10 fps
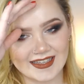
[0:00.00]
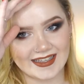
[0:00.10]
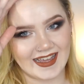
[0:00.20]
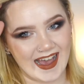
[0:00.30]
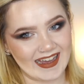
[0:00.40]

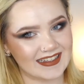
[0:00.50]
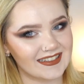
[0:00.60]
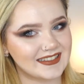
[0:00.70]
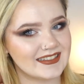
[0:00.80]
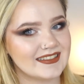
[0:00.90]
Yeah.
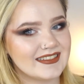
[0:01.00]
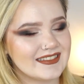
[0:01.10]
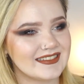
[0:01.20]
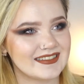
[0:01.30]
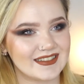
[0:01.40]

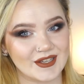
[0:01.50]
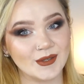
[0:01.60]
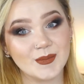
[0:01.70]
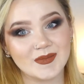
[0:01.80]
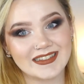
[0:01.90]

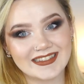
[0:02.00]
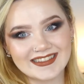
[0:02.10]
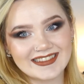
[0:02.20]
Oops.